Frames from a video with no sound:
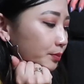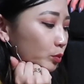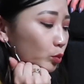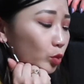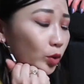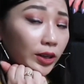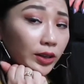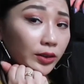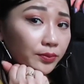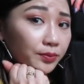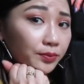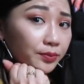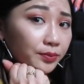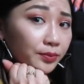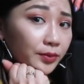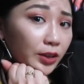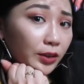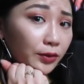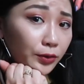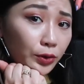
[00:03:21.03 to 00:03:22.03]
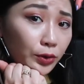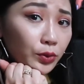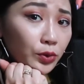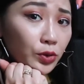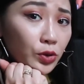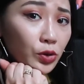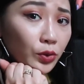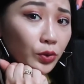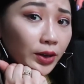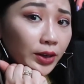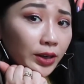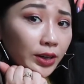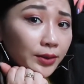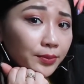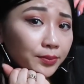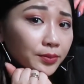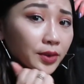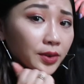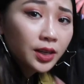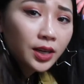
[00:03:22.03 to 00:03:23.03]
Well, if you enjoyed it,
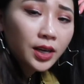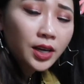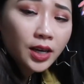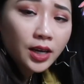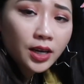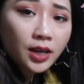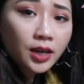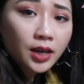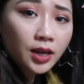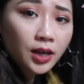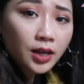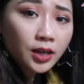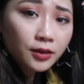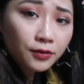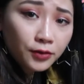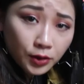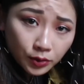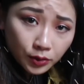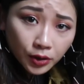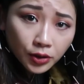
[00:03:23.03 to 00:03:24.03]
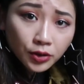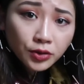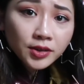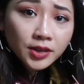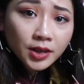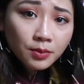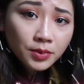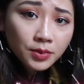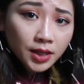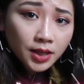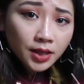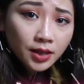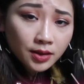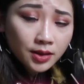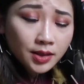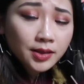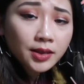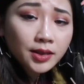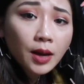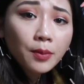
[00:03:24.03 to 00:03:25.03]
and if you learned something in
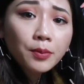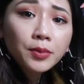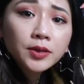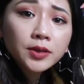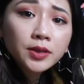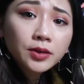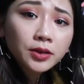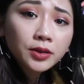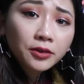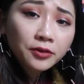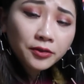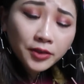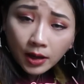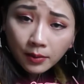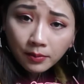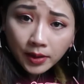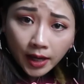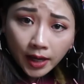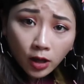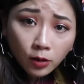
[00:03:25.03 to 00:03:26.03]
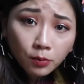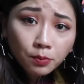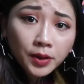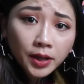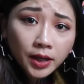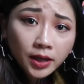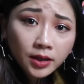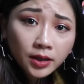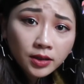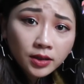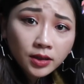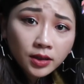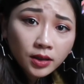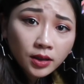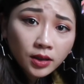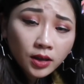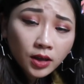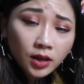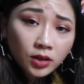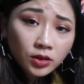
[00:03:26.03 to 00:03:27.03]
this episode of Let Me Help Ya,
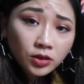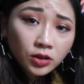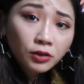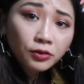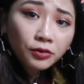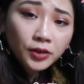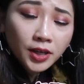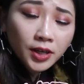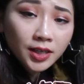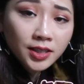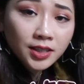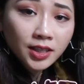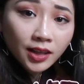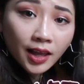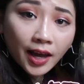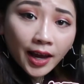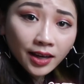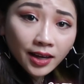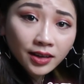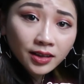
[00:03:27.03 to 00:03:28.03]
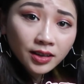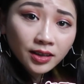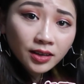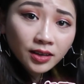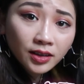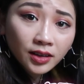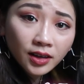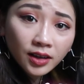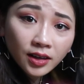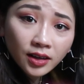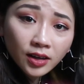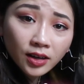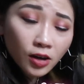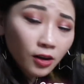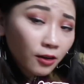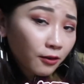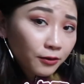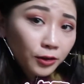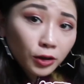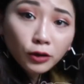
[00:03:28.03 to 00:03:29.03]
don't forget to like.
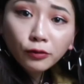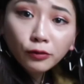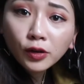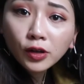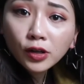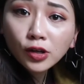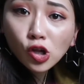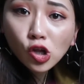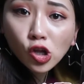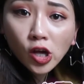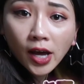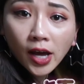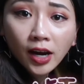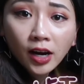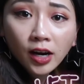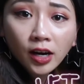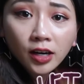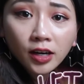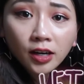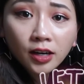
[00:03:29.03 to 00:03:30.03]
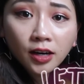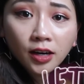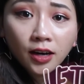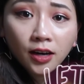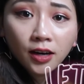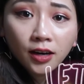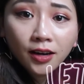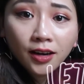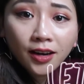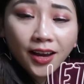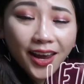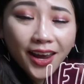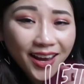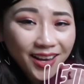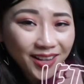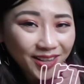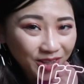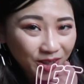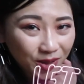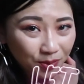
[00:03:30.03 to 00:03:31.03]
Feel free to share
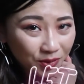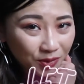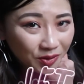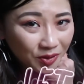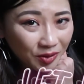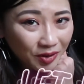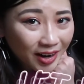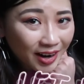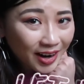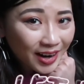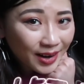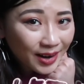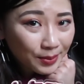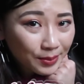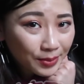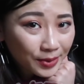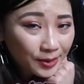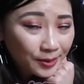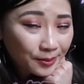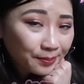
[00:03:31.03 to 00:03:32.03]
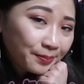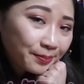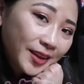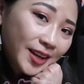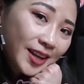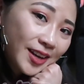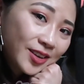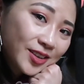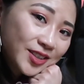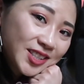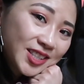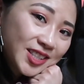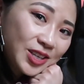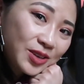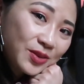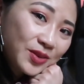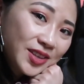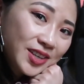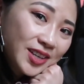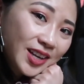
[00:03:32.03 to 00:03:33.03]
and subscribe, and I'll see
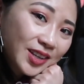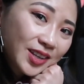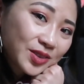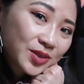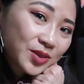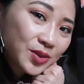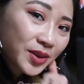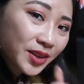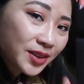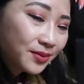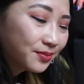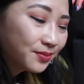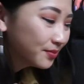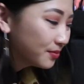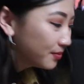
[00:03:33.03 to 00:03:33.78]
you in the next one.